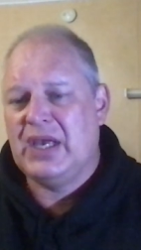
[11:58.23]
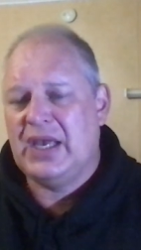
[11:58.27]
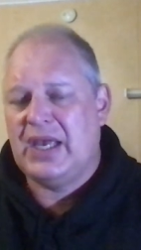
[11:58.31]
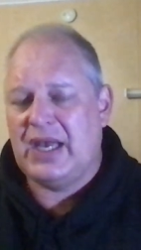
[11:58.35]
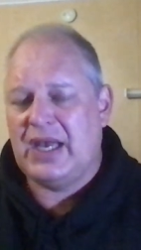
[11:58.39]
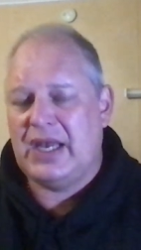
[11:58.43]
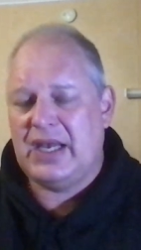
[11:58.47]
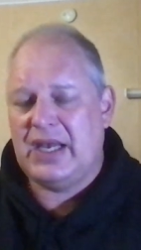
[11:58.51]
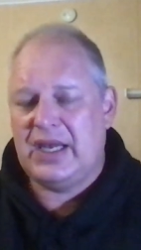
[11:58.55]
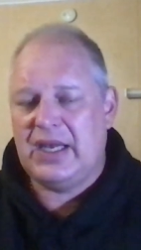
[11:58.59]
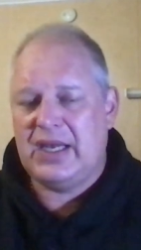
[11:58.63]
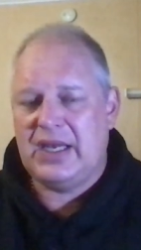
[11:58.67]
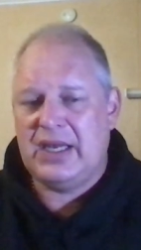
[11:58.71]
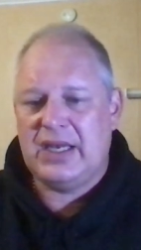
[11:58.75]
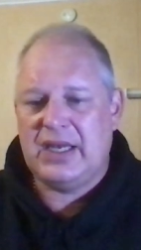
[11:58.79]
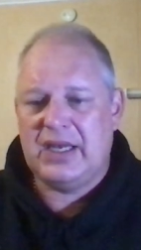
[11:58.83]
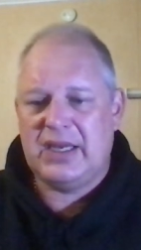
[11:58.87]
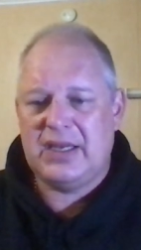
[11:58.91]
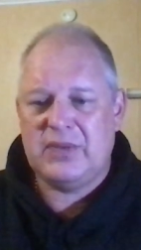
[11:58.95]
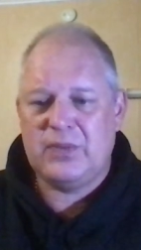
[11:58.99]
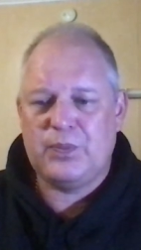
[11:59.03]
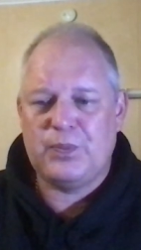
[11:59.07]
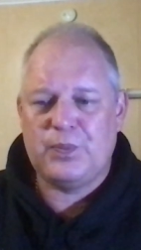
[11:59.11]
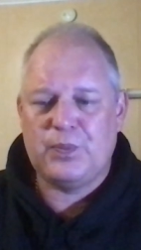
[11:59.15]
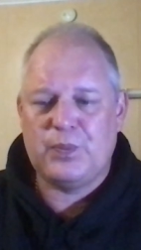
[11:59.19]

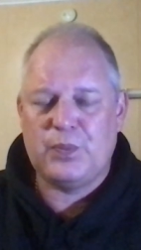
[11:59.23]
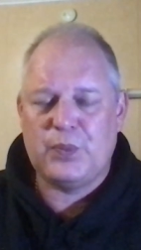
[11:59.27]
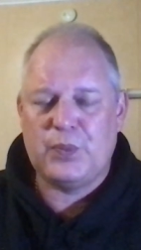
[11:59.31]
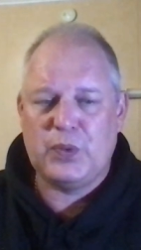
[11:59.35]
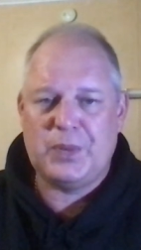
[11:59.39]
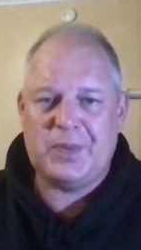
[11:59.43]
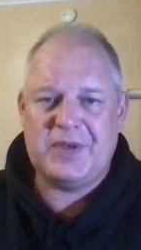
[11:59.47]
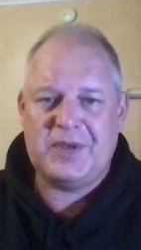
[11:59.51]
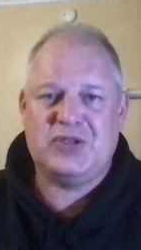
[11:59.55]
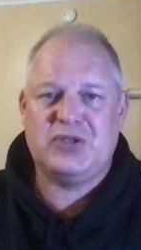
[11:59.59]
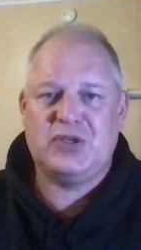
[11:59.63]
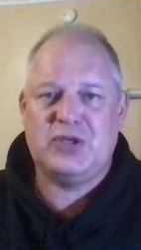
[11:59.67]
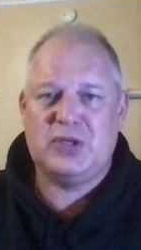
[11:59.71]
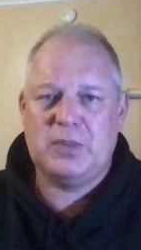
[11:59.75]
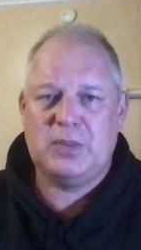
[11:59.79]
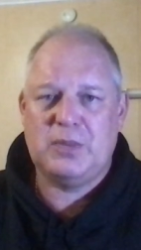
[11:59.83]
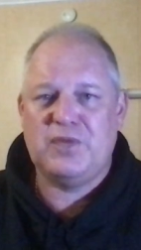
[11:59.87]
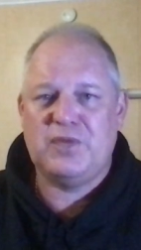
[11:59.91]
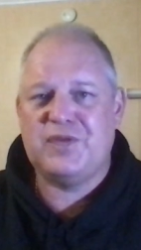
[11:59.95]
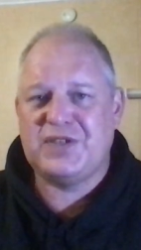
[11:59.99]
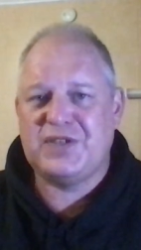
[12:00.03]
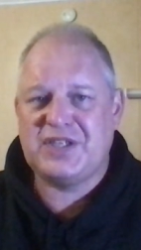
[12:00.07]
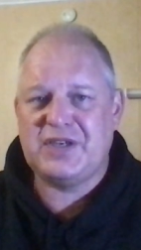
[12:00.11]
will be suitable for